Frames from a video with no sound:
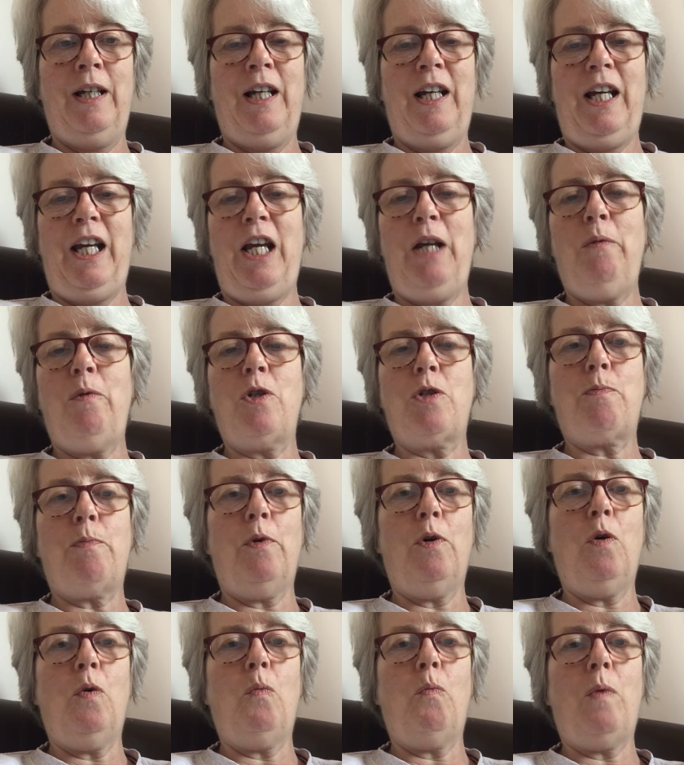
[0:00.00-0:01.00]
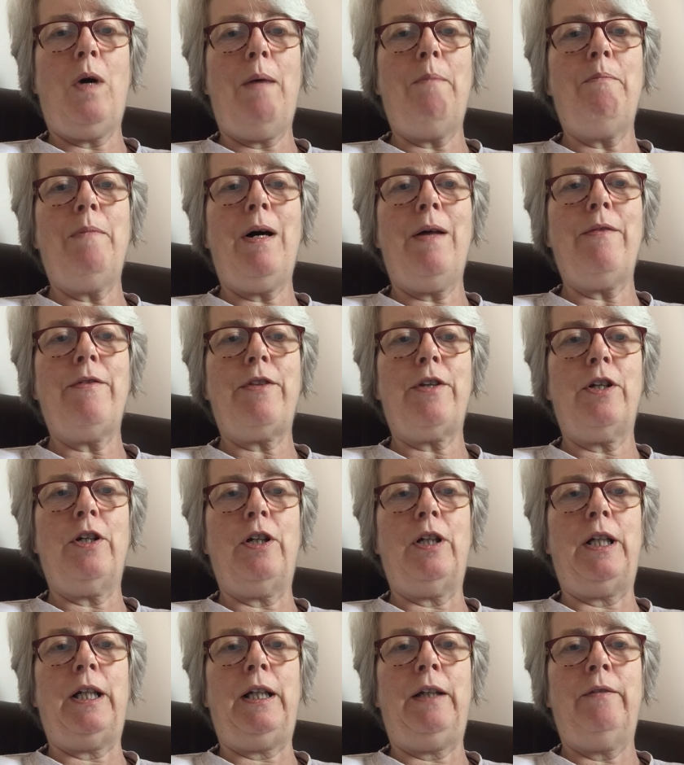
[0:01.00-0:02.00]
He was born one month
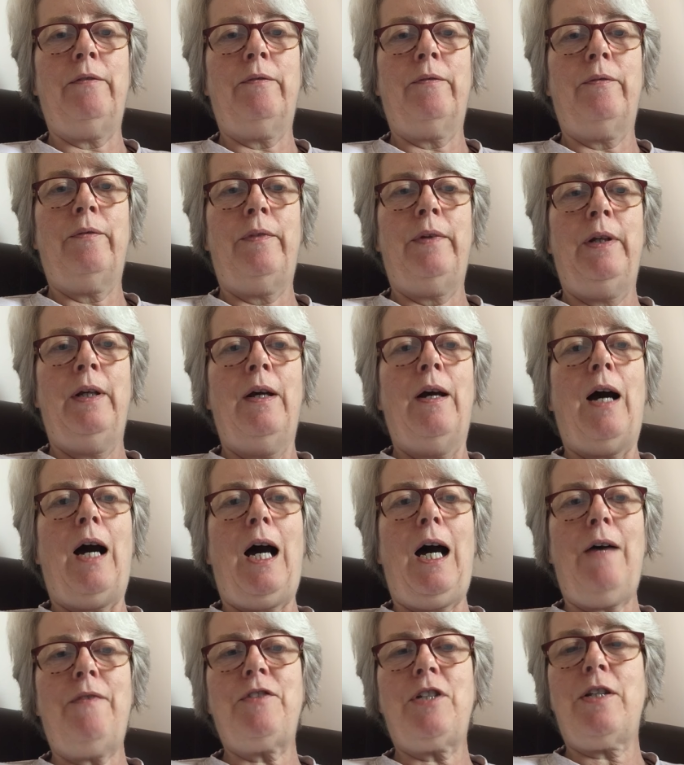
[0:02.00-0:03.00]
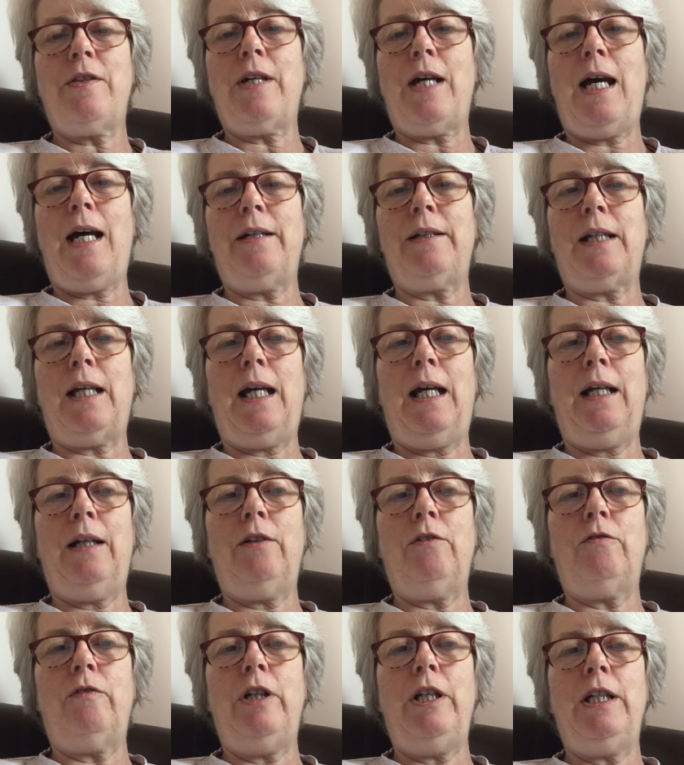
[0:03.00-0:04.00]
early. After that,
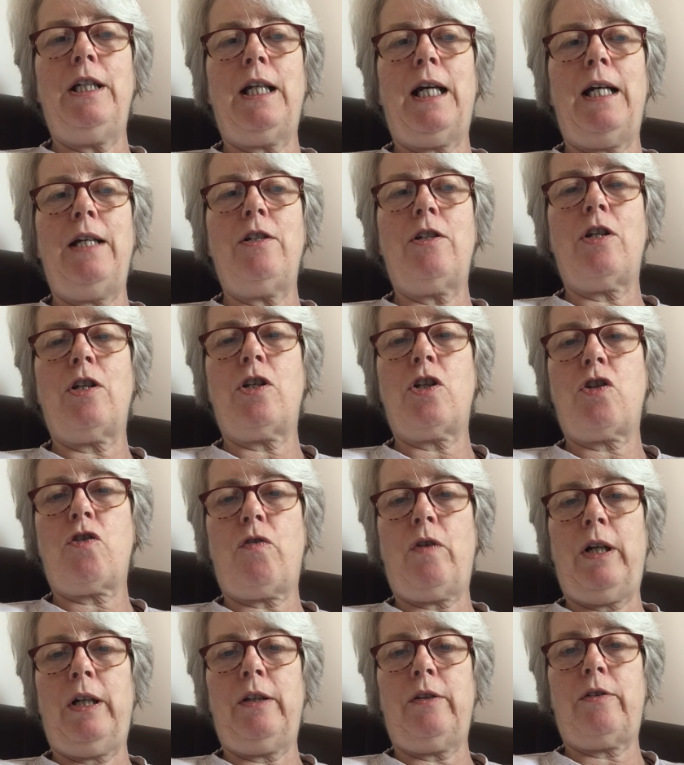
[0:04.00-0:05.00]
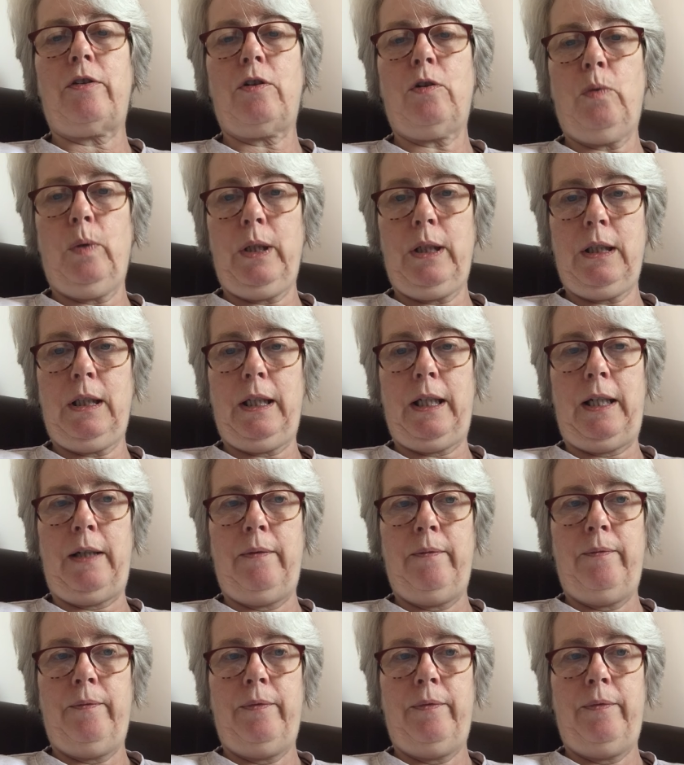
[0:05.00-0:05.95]
Anne regained her strength quickly.